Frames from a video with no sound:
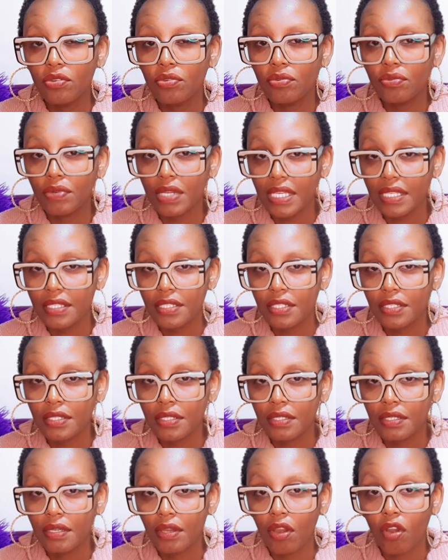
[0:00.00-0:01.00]
rich
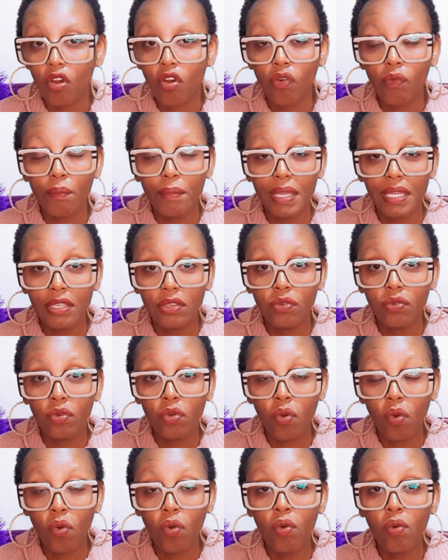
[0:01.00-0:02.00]
or make you
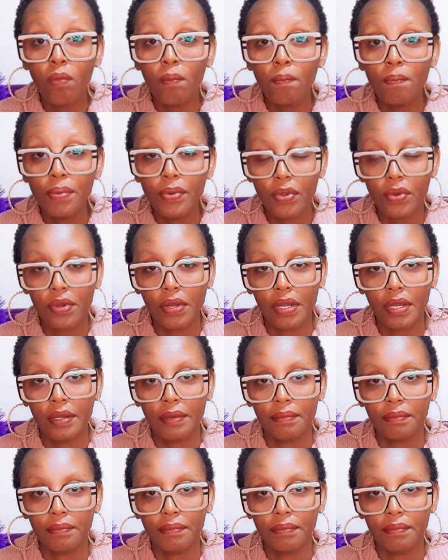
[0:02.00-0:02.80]
go broke.